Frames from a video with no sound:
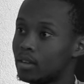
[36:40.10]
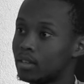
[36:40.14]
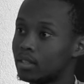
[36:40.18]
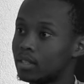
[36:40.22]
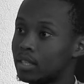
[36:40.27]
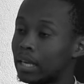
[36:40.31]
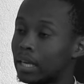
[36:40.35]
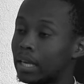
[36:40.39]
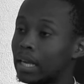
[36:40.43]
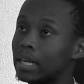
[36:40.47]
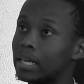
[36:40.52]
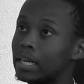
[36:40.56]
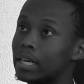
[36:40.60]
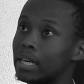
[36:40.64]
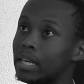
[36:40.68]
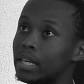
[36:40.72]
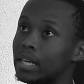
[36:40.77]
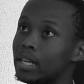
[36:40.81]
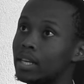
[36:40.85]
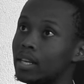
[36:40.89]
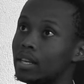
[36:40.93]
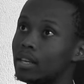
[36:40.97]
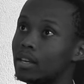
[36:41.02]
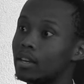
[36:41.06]

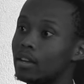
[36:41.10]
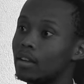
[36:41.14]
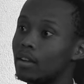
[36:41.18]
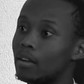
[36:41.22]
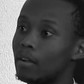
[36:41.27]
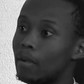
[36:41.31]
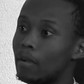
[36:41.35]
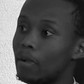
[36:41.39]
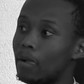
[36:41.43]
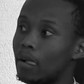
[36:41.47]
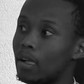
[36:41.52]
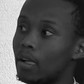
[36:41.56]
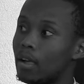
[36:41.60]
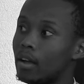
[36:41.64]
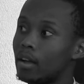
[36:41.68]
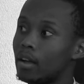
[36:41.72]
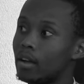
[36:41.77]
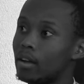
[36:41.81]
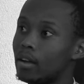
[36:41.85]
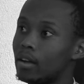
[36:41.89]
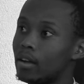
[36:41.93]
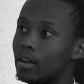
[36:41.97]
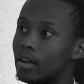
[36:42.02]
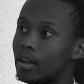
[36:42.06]
Secondly,
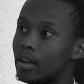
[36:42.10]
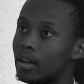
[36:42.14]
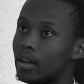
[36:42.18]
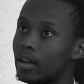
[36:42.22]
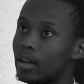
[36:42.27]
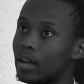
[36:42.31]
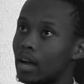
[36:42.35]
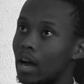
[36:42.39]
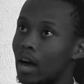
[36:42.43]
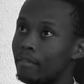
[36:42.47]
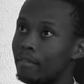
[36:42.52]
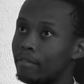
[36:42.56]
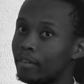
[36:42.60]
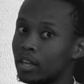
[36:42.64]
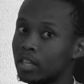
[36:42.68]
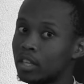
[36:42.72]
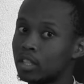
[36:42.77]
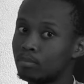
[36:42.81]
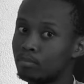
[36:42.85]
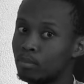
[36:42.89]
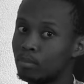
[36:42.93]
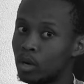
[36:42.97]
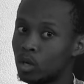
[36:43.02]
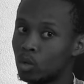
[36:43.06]

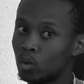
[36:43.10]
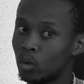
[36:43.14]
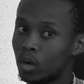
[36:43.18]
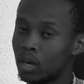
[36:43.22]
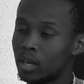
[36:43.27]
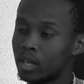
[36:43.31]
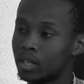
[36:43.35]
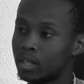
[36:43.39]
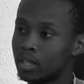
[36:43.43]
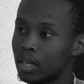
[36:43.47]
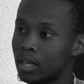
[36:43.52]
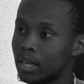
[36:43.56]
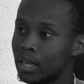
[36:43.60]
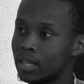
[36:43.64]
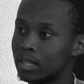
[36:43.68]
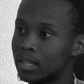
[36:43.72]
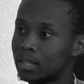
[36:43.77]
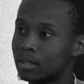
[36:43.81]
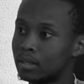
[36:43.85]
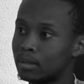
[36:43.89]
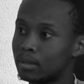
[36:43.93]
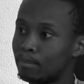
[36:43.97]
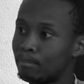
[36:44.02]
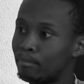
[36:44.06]
African spirituality
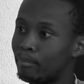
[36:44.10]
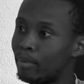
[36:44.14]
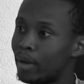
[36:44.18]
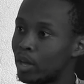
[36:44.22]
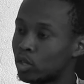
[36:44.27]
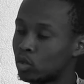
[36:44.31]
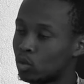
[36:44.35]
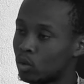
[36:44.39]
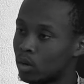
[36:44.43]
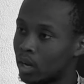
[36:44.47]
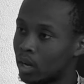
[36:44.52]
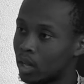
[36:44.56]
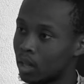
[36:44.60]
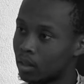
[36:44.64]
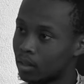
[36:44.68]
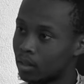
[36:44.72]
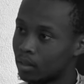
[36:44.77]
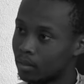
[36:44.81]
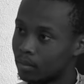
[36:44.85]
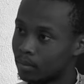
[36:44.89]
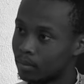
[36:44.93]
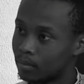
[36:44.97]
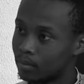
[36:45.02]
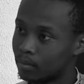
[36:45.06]
is personal
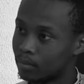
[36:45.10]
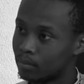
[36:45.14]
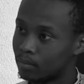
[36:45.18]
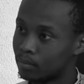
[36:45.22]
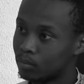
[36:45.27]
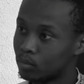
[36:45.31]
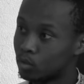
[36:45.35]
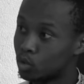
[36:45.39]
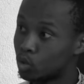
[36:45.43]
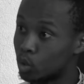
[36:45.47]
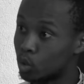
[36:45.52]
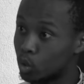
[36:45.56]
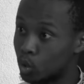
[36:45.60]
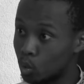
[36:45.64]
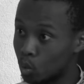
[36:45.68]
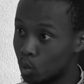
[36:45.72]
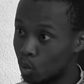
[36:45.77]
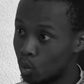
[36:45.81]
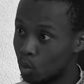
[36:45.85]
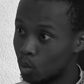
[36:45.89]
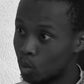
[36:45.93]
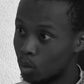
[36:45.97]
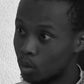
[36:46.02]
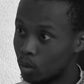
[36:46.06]
to
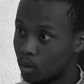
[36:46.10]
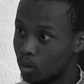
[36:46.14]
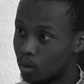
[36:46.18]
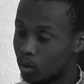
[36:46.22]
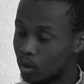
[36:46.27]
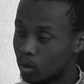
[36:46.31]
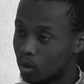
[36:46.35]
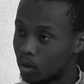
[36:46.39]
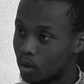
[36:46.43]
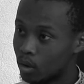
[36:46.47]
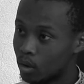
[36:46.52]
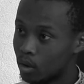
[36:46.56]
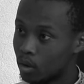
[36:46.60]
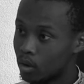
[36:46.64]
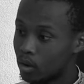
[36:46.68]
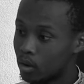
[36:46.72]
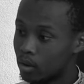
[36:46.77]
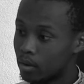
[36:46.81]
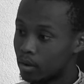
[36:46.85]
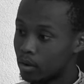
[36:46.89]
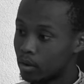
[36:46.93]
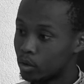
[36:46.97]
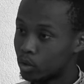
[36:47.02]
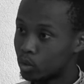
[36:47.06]
you.
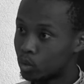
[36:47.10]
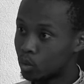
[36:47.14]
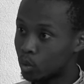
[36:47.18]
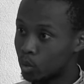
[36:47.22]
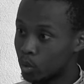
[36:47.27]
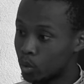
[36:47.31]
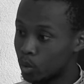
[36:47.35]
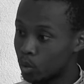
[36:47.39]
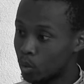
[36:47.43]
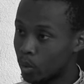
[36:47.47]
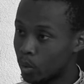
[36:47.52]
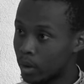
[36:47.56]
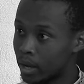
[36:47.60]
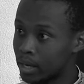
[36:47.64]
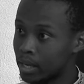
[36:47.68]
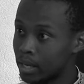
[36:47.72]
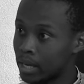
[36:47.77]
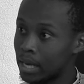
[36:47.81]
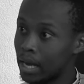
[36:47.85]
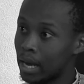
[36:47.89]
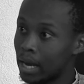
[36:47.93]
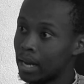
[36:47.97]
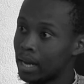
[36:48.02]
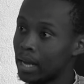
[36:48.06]
To you,
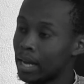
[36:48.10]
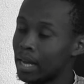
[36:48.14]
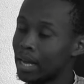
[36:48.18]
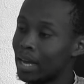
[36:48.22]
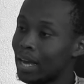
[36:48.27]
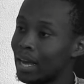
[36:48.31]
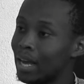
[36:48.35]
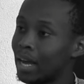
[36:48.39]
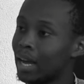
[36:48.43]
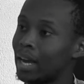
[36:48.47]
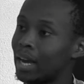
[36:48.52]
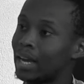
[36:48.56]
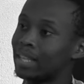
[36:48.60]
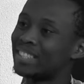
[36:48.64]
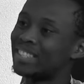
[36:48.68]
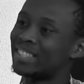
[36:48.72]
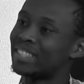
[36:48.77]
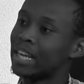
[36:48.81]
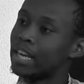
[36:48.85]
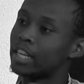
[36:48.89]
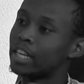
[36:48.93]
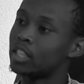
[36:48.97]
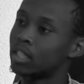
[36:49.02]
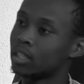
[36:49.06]
it
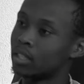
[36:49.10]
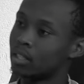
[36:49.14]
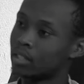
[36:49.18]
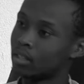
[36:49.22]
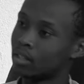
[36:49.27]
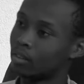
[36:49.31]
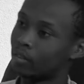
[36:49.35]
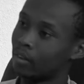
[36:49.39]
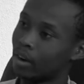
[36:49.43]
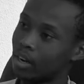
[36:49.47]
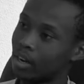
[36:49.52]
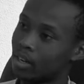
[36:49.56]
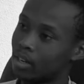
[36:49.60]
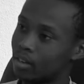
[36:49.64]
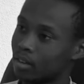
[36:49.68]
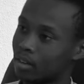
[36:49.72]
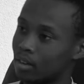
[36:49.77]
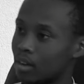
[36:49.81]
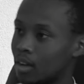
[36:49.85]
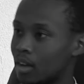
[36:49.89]
stages, right?